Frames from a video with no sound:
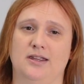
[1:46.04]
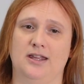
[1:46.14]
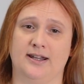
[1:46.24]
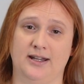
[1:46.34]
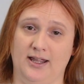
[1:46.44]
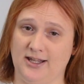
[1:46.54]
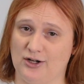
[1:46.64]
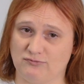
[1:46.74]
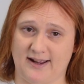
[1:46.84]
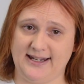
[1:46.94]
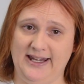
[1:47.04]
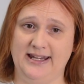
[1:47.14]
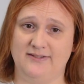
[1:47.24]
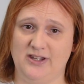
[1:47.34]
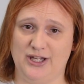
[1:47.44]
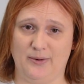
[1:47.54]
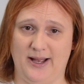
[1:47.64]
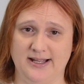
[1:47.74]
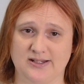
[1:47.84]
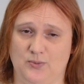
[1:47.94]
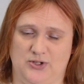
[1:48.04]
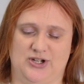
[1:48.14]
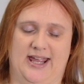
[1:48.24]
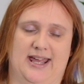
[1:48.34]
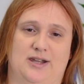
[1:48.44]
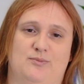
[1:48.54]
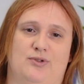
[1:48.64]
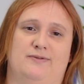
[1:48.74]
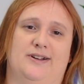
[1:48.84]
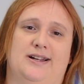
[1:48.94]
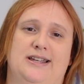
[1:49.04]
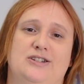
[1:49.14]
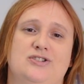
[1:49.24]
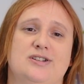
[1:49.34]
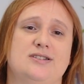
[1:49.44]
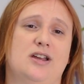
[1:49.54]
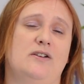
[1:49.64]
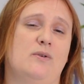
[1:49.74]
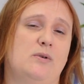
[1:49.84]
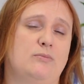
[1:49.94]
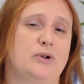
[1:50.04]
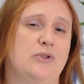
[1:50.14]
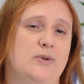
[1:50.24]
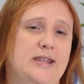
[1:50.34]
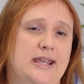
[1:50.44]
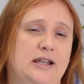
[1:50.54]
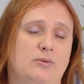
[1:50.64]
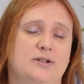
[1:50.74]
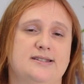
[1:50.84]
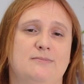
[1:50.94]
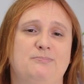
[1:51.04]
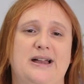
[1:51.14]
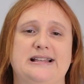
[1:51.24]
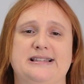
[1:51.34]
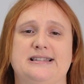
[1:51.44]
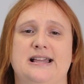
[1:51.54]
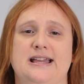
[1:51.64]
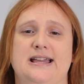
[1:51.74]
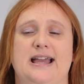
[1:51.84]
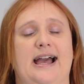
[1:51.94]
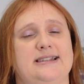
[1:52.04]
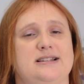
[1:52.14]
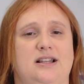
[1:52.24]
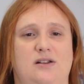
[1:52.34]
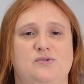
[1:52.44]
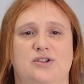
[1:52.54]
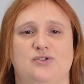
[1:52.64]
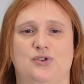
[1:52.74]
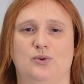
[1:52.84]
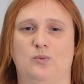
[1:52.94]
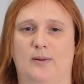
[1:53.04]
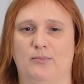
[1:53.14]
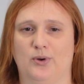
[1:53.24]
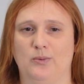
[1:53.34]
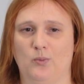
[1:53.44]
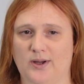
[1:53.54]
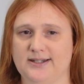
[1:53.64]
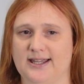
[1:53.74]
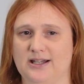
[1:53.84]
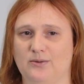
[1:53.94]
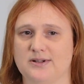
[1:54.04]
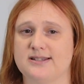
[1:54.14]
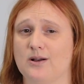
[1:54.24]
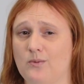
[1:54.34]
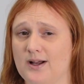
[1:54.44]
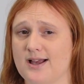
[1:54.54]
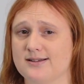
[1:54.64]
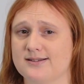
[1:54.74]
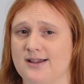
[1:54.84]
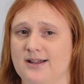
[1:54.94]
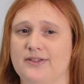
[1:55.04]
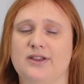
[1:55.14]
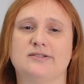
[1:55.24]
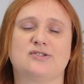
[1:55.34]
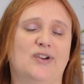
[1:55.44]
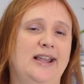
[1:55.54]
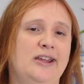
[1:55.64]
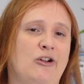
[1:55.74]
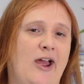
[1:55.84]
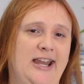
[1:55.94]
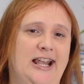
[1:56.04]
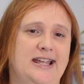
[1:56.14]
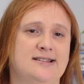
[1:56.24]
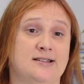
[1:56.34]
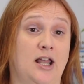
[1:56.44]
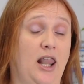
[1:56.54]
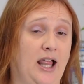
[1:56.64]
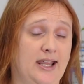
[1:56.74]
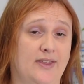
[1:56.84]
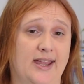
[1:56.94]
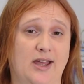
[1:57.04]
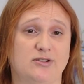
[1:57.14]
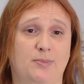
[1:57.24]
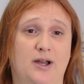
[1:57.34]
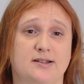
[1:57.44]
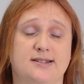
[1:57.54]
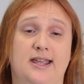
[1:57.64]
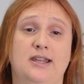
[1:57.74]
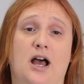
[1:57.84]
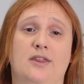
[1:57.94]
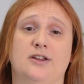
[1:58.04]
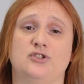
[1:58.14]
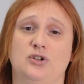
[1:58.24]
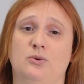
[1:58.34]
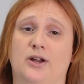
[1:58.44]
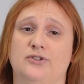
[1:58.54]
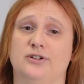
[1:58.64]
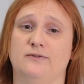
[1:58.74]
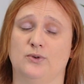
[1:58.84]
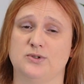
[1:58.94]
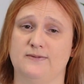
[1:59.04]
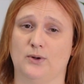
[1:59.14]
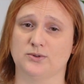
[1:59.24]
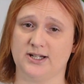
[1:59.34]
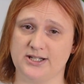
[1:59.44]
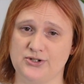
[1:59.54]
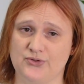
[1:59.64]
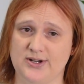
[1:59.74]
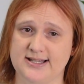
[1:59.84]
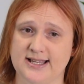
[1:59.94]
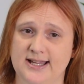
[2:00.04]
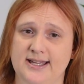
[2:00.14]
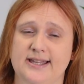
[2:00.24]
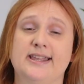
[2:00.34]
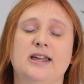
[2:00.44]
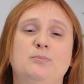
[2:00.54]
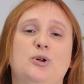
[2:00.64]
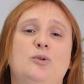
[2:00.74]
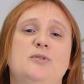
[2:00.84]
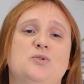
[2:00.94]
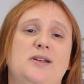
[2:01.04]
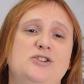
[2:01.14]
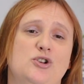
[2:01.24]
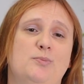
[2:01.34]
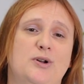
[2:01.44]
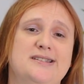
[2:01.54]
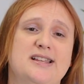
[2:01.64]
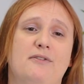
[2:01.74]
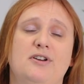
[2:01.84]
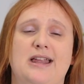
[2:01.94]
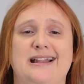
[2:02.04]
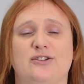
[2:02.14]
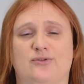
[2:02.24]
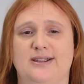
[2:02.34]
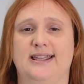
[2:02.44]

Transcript: Unlike a granny lead in the US, which can provide just over 1.3 kilowatts at best, and closer to 1.1 kilowatts at worst, the Australian granny leads, like their counterparts in other 240 volt countries, can pull between 2.7 and 3